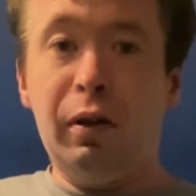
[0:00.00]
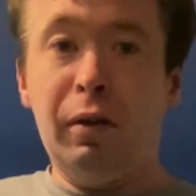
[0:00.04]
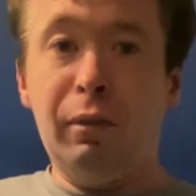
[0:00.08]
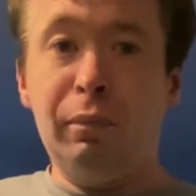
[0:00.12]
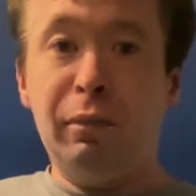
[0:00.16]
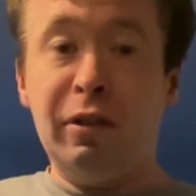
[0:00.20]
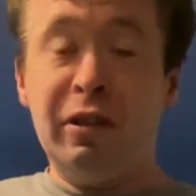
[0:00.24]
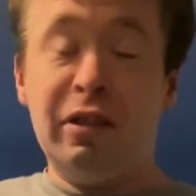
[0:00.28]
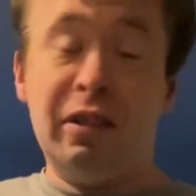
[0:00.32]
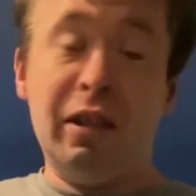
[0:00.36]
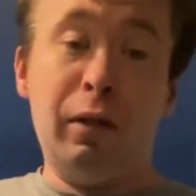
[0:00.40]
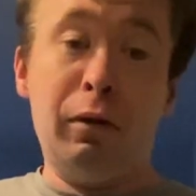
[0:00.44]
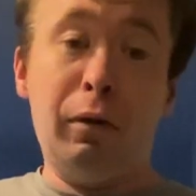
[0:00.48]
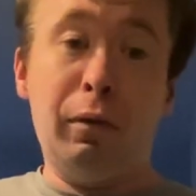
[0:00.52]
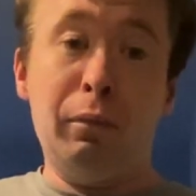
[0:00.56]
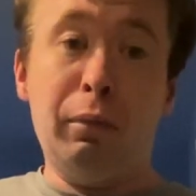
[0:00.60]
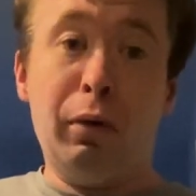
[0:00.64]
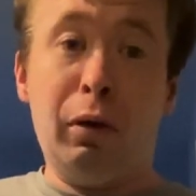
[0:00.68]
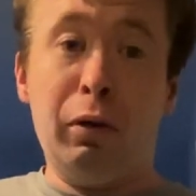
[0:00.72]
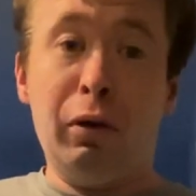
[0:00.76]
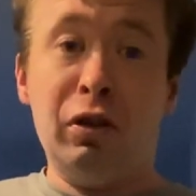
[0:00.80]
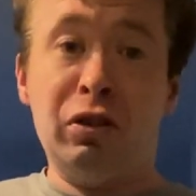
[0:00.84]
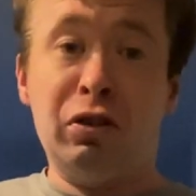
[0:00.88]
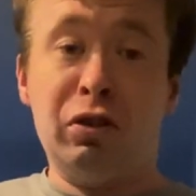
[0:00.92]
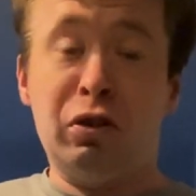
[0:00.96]
Patel and
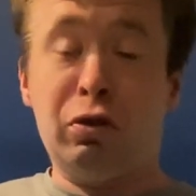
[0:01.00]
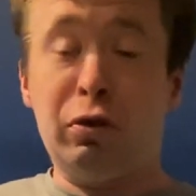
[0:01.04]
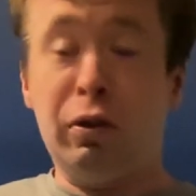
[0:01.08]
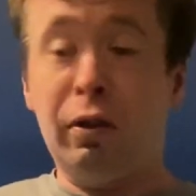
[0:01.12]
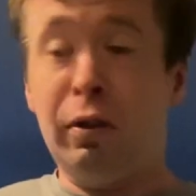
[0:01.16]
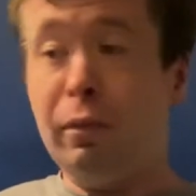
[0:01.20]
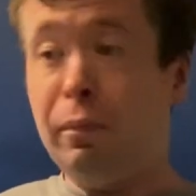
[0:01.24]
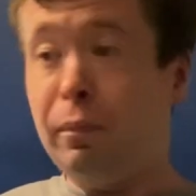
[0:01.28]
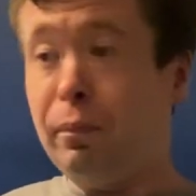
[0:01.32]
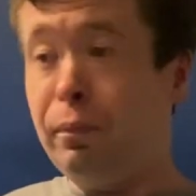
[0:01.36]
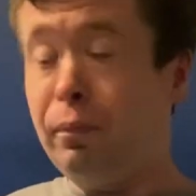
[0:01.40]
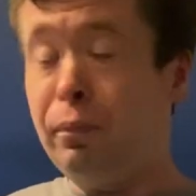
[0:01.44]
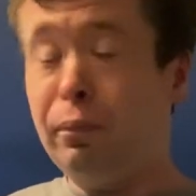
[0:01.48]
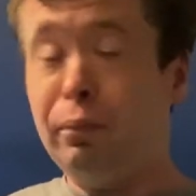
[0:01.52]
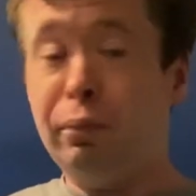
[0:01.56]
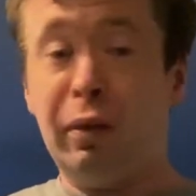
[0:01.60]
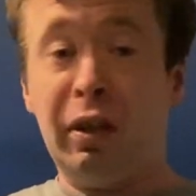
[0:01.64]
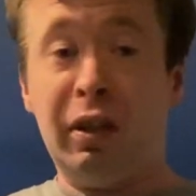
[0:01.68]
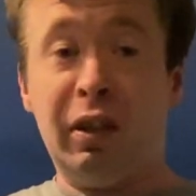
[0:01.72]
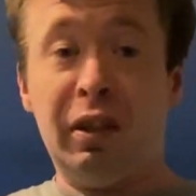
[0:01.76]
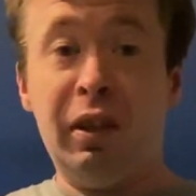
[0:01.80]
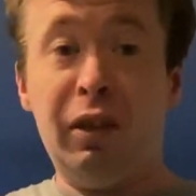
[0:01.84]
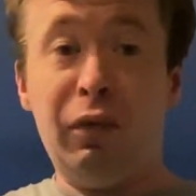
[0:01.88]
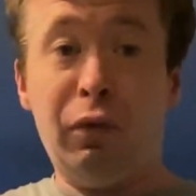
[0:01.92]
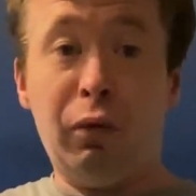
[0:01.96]
Boris are trying to
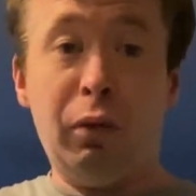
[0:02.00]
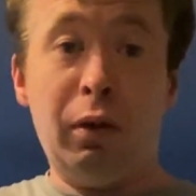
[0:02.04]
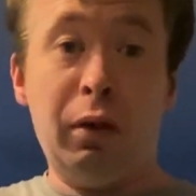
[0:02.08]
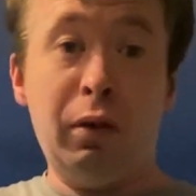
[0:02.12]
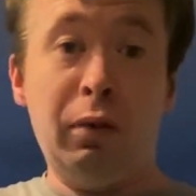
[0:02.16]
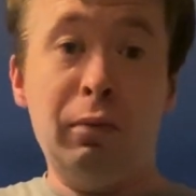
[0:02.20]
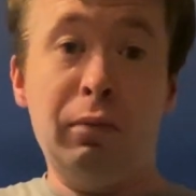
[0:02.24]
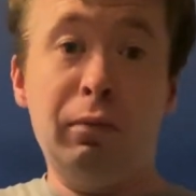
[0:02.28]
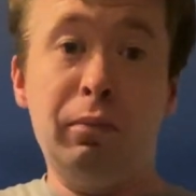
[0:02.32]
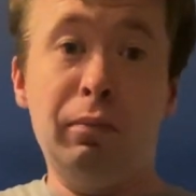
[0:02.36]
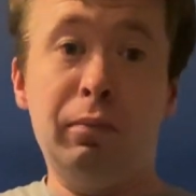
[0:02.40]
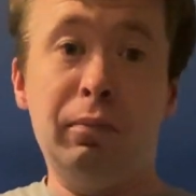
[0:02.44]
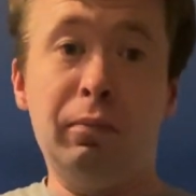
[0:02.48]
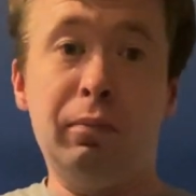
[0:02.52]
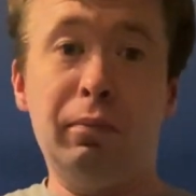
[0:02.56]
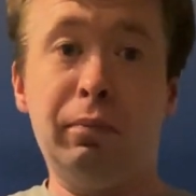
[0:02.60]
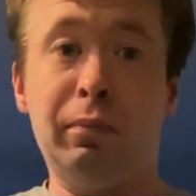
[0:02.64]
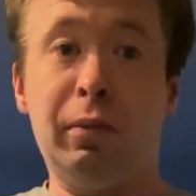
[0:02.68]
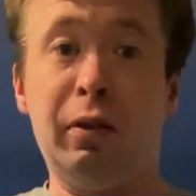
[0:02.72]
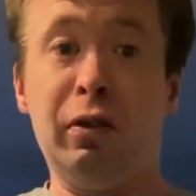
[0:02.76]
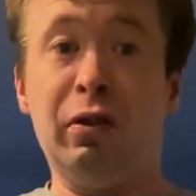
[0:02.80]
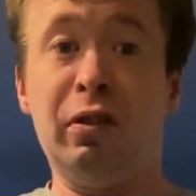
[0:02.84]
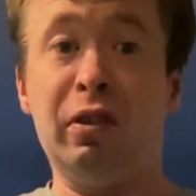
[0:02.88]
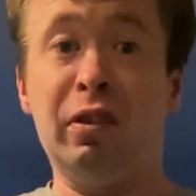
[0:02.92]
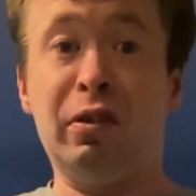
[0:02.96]
break another one
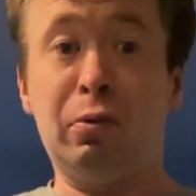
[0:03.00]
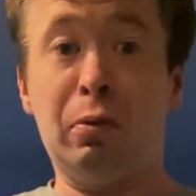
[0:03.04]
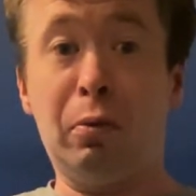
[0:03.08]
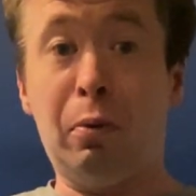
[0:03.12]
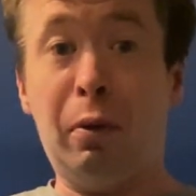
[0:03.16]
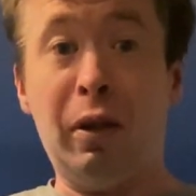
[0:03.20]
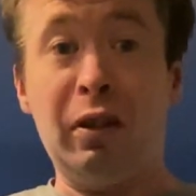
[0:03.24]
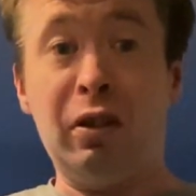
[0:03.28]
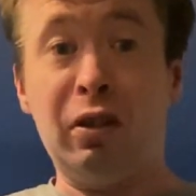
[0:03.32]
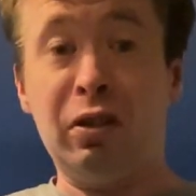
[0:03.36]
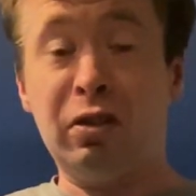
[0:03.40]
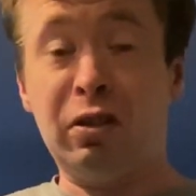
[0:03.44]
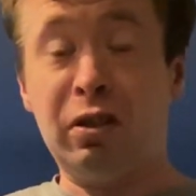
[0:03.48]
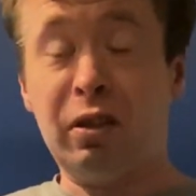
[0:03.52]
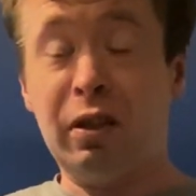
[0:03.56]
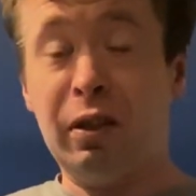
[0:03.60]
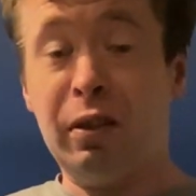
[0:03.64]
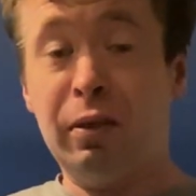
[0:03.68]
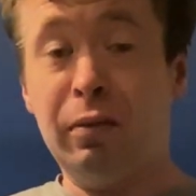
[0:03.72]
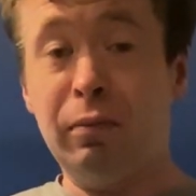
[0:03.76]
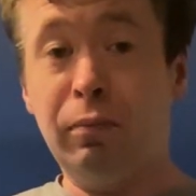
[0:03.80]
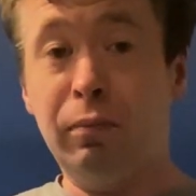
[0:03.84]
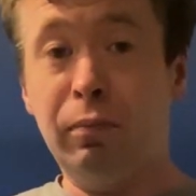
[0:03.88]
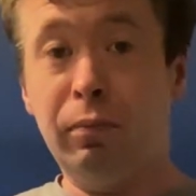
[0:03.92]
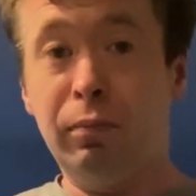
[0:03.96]
by this Rwanda
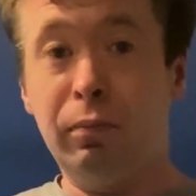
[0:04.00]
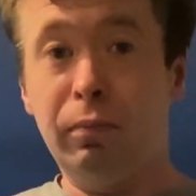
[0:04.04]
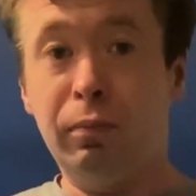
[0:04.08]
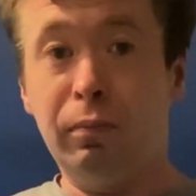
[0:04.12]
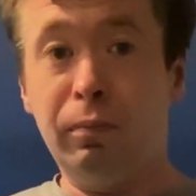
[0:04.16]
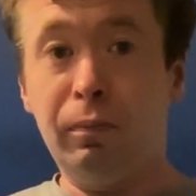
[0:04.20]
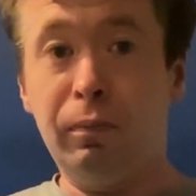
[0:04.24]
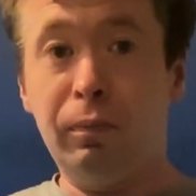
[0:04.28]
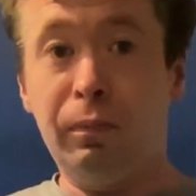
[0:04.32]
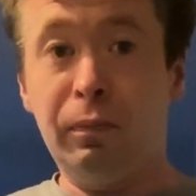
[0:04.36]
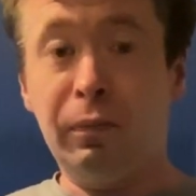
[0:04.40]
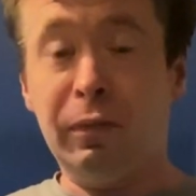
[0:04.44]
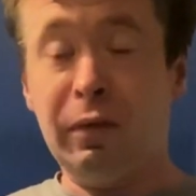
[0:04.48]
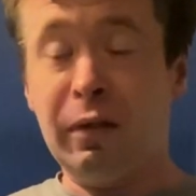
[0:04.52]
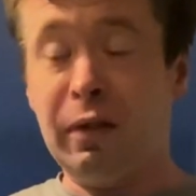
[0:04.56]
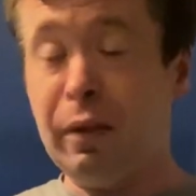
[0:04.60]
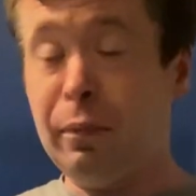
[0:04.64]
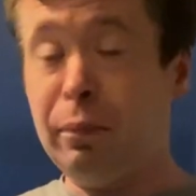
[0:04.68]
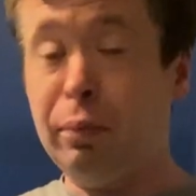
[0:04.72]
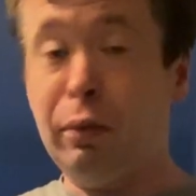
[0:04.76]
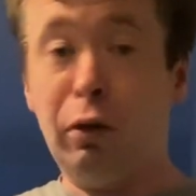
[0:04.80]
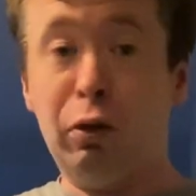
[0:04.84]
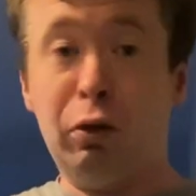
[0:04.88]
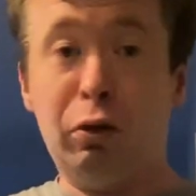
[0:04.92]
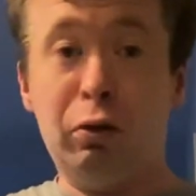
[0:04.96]
scheme. They've
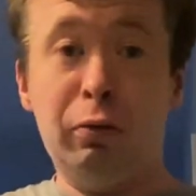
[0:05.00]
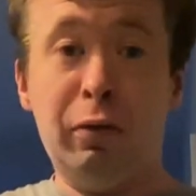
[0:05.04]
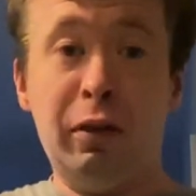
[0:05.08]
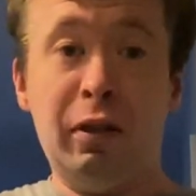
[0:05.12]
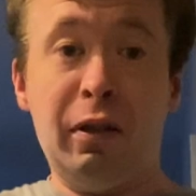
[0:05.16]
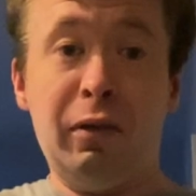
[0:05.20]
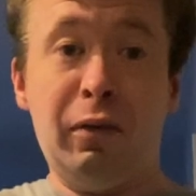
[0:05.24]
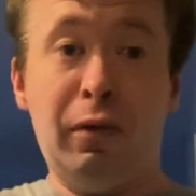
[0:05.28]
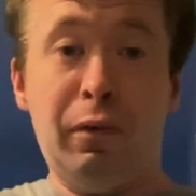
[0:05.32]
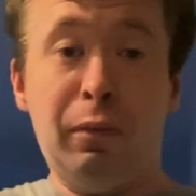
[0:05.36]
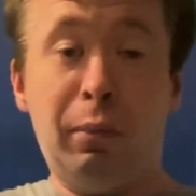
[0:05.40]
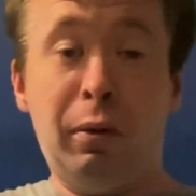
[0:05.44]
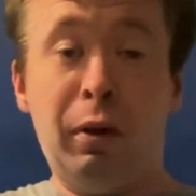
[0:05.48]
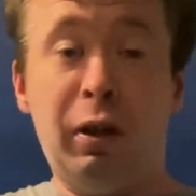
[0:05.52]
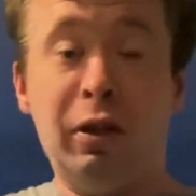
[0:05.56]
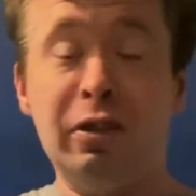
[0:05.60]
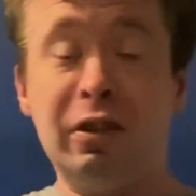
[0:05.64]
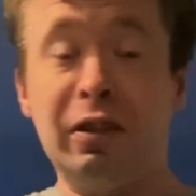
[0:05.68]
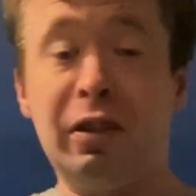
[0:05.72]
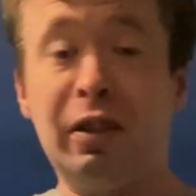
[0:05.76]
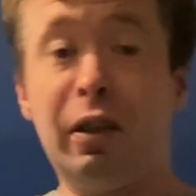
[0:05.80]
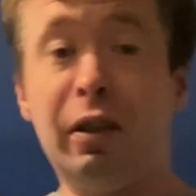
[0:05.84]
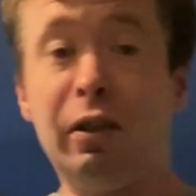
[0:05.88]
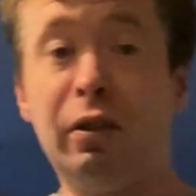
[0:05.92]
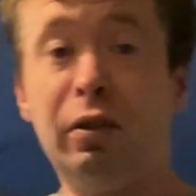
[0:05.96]
broken already with
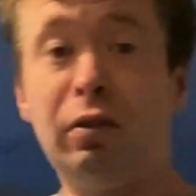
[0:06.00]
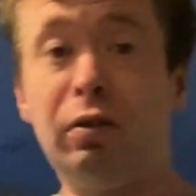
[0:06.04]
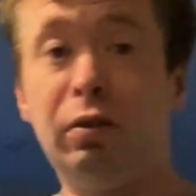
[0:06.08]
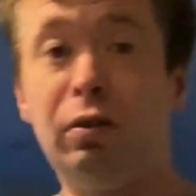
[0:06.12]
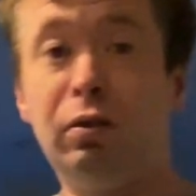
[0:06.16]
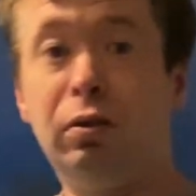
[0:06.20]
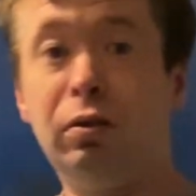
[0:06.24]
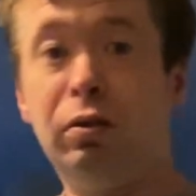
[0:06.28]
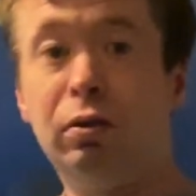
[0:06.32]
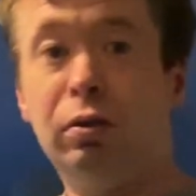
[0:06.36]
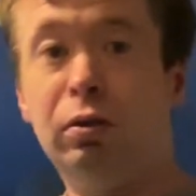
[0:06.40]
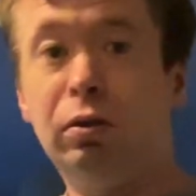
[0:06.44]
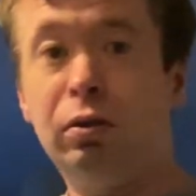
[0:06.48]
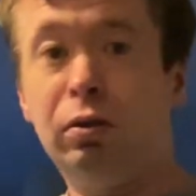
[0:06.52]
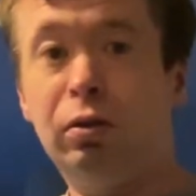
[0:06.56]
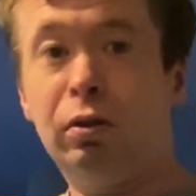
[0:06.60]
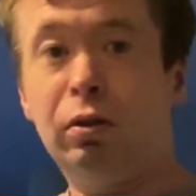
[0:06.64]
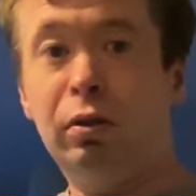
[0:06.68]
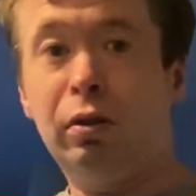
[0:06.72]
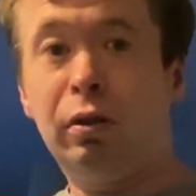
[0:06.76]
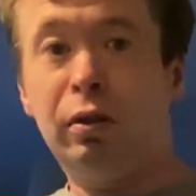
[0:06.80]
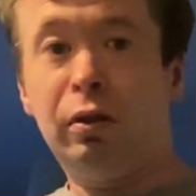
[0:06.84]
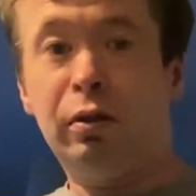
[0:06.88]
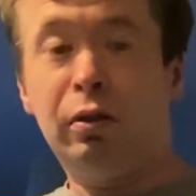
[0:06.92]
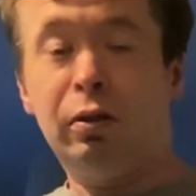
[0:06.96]
Partygate
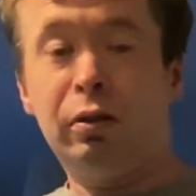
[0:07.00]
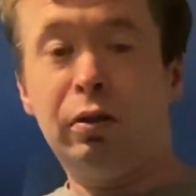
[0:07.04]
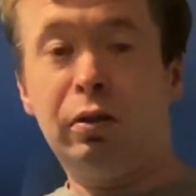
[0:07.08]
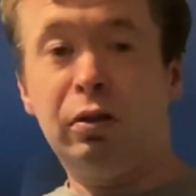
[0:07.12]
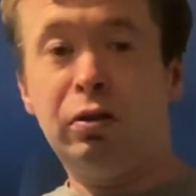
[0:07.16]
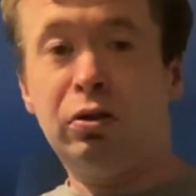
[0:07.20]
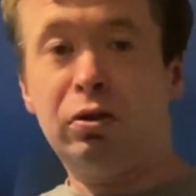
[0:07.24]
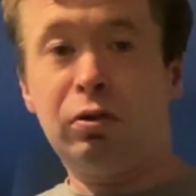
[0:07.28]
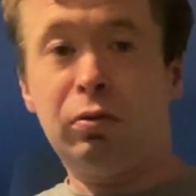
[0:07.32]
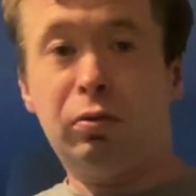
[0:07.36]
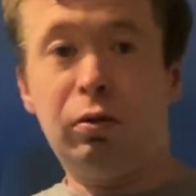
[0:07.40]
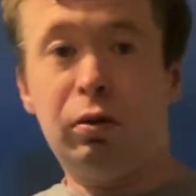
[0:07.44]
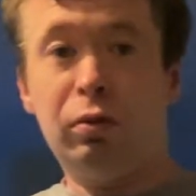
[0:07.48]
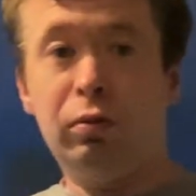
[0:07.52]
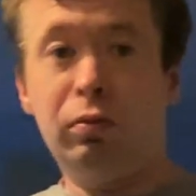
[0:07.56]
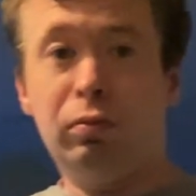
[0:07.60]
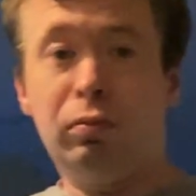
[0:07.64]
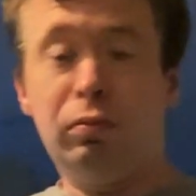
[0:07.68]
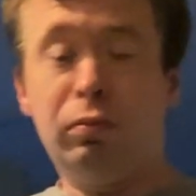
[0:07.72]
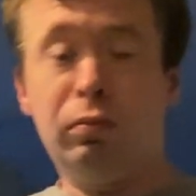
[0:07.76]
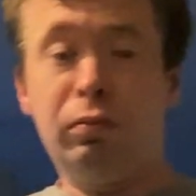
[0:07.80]
and so on.